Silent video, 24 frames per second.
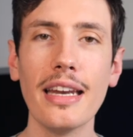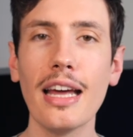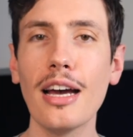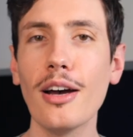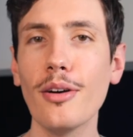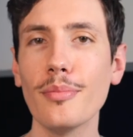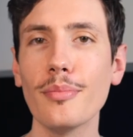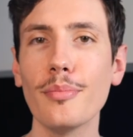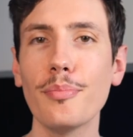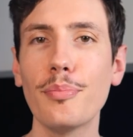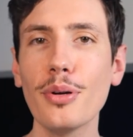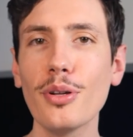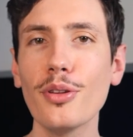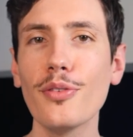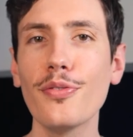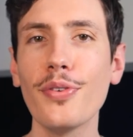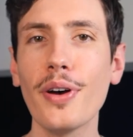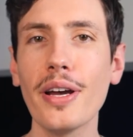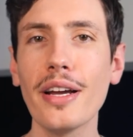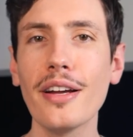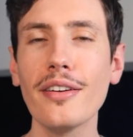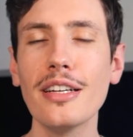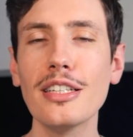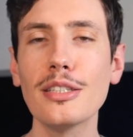Now,
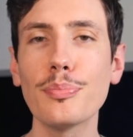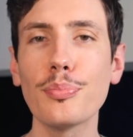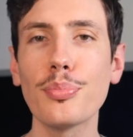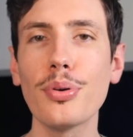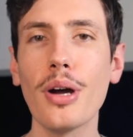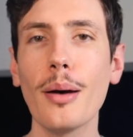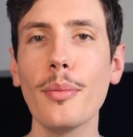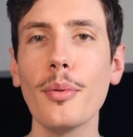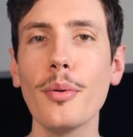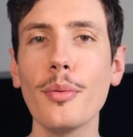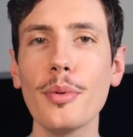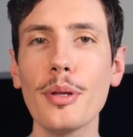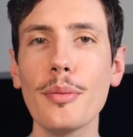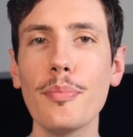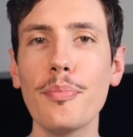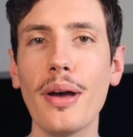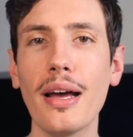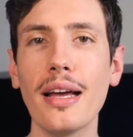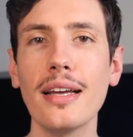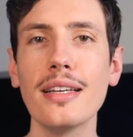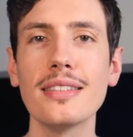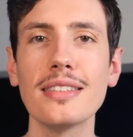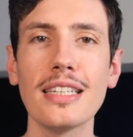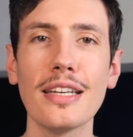BuildFire is probably
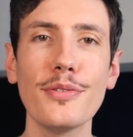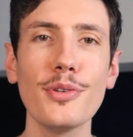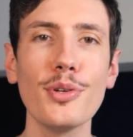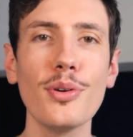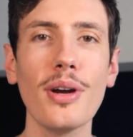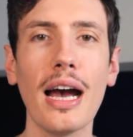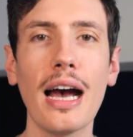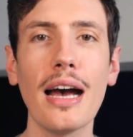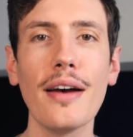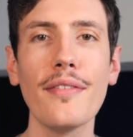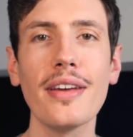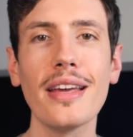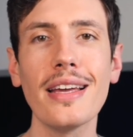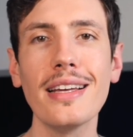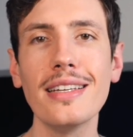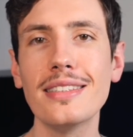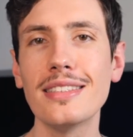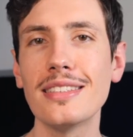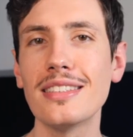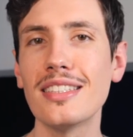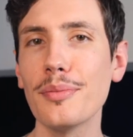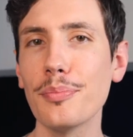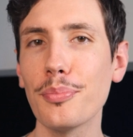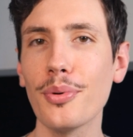best if you have a
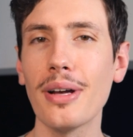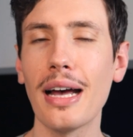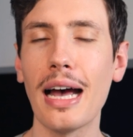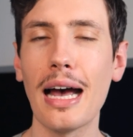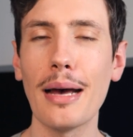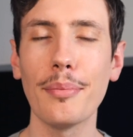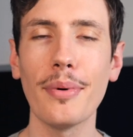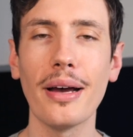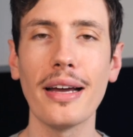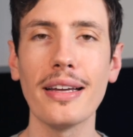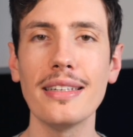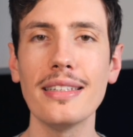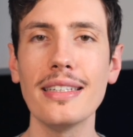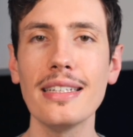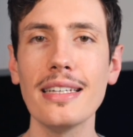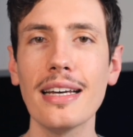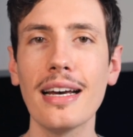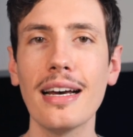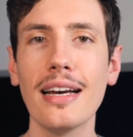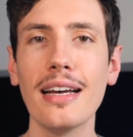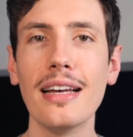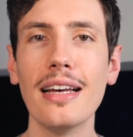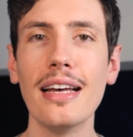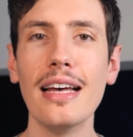simple app
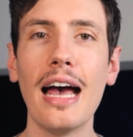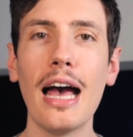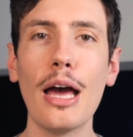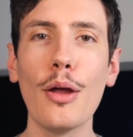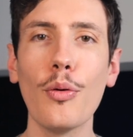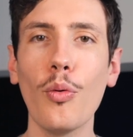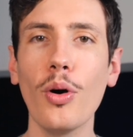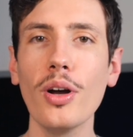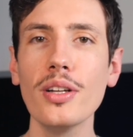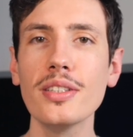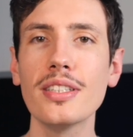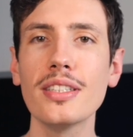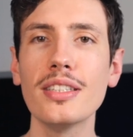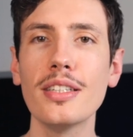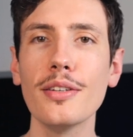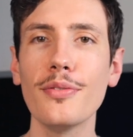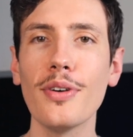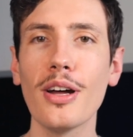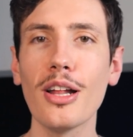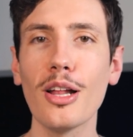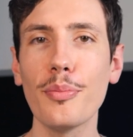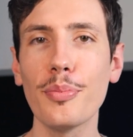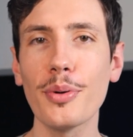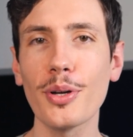idea and want to
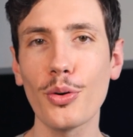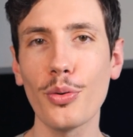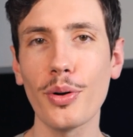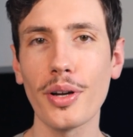develop it